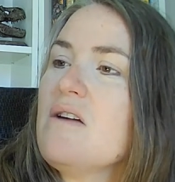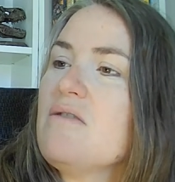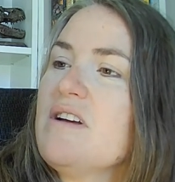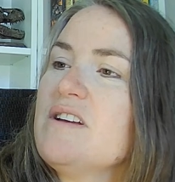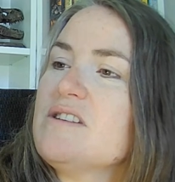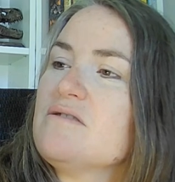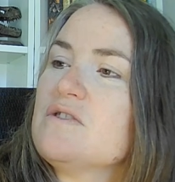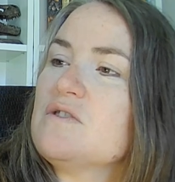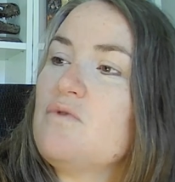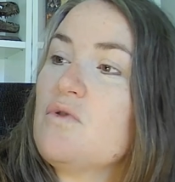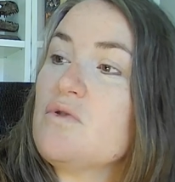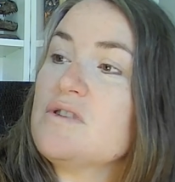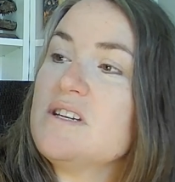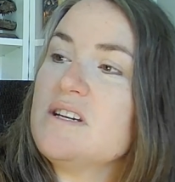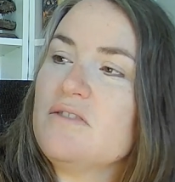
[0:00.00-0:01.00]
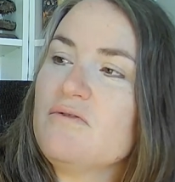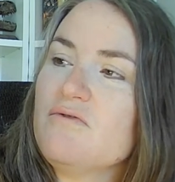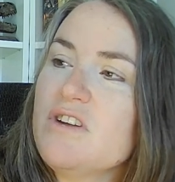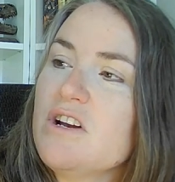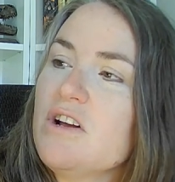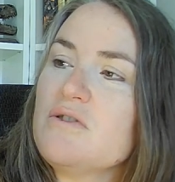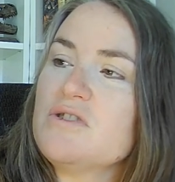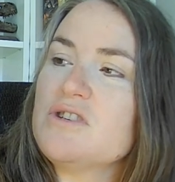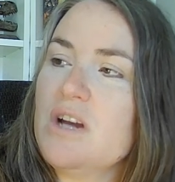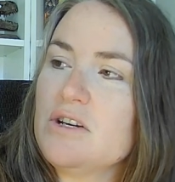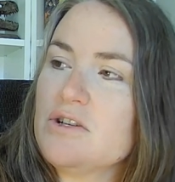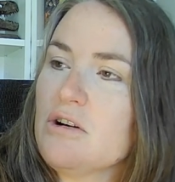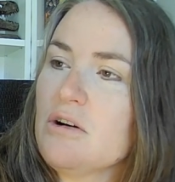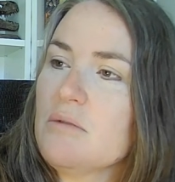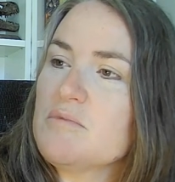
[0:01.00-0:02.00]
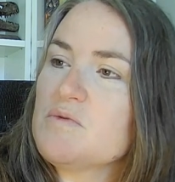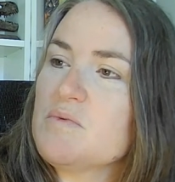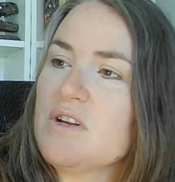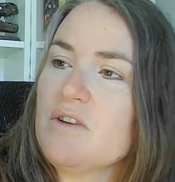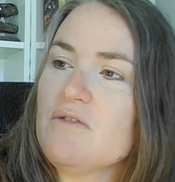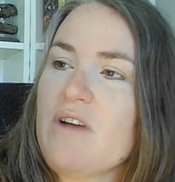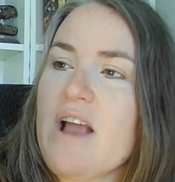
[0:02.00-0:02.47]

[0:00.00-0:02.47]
Razor is forced to renegotiate terms with the